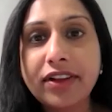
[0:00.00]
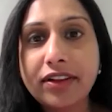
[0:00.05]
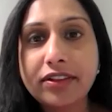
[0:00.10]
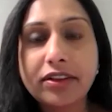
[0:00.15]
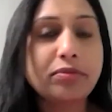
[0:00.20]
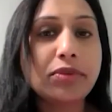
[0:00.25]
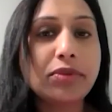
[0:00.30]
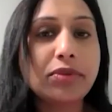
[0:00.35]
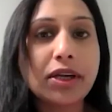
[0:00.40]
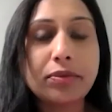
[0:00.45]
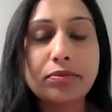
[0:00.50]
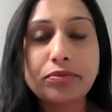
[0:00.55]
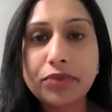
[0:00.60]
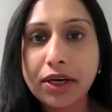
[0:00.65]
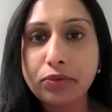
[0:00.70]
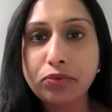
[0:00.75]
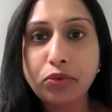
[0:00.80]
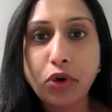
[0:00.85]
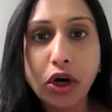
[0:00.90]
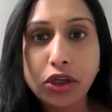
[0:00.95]
and symptoms
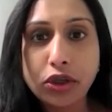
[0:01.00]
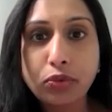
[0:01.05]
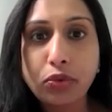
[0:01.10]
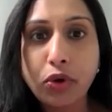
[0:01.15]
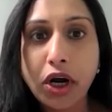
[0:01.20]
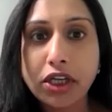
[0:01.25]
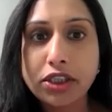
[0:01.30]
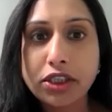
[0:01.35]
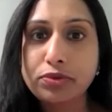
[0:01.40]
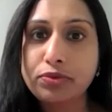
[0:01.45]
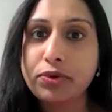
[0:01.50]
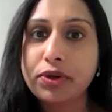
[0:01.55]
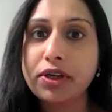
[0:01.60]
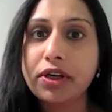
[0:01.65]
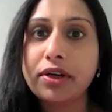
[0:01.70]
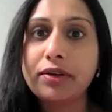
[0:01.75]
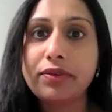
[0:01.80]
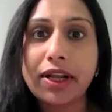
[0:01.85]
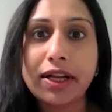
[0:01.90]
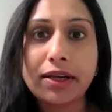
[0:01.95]
and what to watch
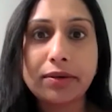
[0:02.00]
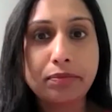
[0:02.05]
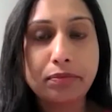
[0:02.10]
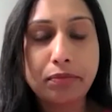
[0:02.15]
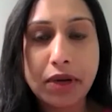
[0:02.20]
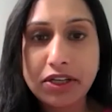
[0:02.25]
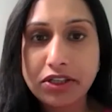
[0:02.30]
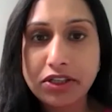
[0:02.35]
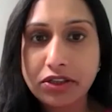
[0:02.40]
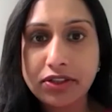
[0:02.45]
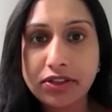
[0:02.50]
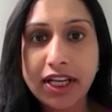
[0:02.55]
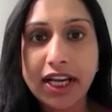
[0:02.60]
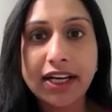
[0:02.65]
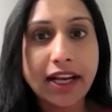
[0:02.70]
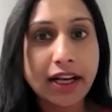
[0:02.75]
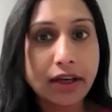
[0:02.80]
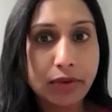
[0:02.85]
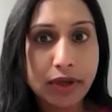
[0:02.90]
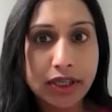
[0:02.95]
for when patients
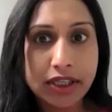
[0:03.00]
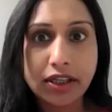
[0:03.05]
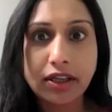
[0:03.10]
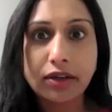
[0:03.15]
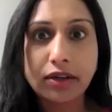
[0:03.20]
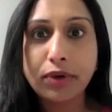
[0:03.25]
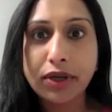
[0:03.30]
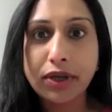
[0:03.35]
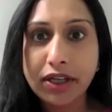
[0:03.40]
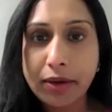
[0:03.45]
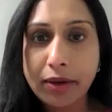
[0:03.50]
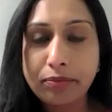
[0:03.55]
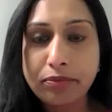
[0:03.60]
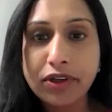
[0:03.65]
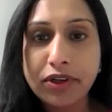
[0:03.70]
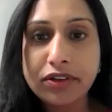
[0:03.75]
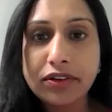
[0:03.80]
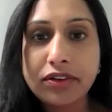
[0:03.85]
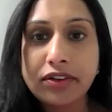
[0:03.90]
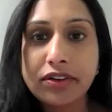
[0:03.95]
get elevated liver
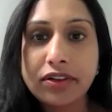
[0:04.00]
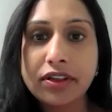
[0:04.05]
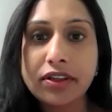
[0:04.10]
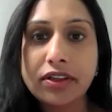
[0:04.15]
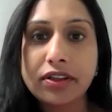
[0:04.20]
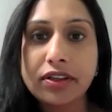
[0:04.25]
numbers?